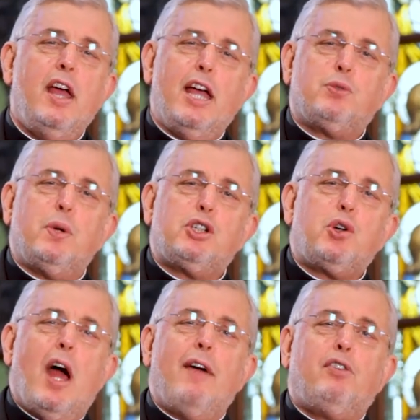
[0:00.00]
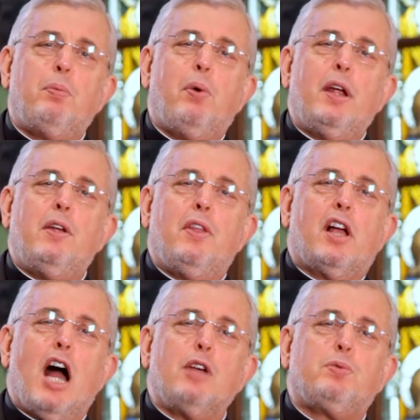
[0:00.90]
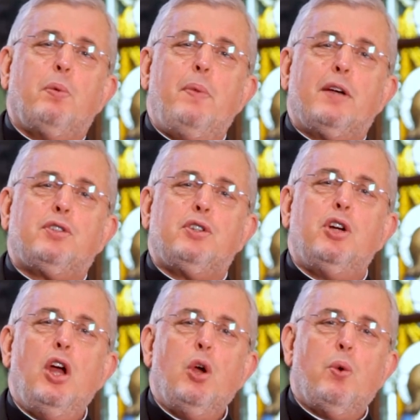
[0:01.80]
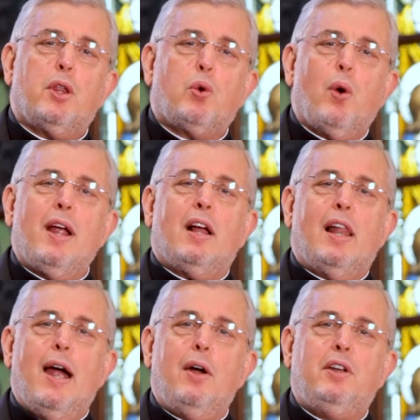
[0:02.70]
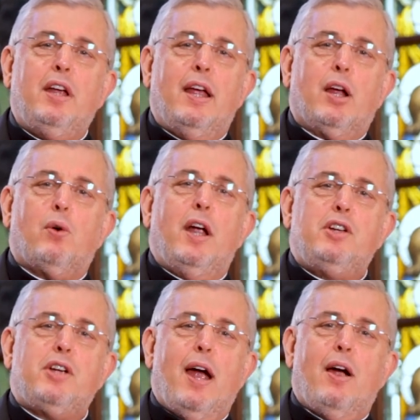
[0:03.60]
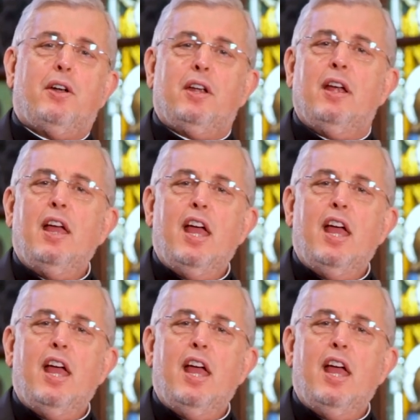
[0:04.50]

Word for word: as we strive to bring you the gospel message with great clarity and great charity.